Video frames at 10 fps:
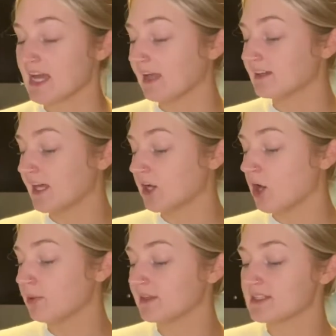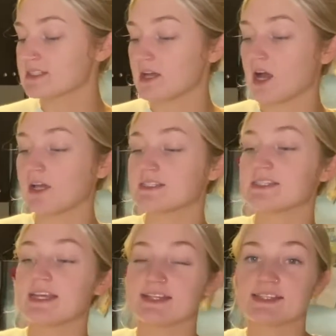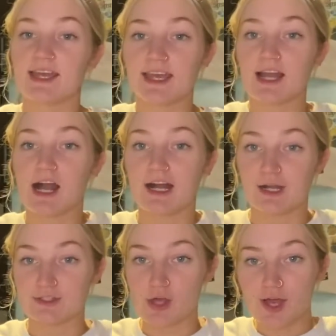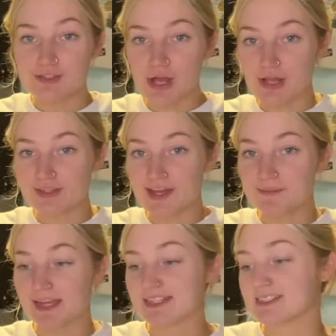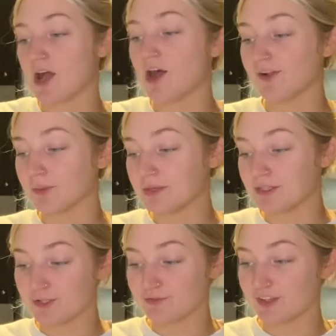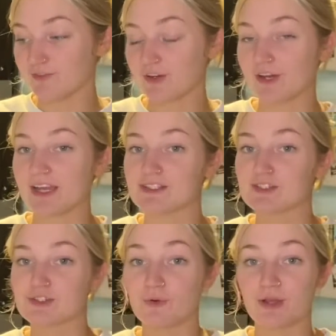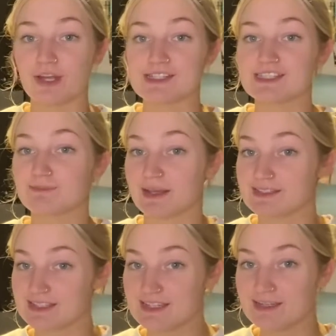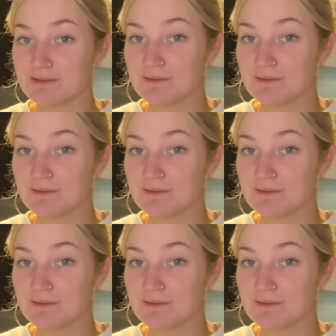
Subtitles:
And then I'll put this Siete hot sauce on them. It's jalapeno flavor. It's so good. It's spicy.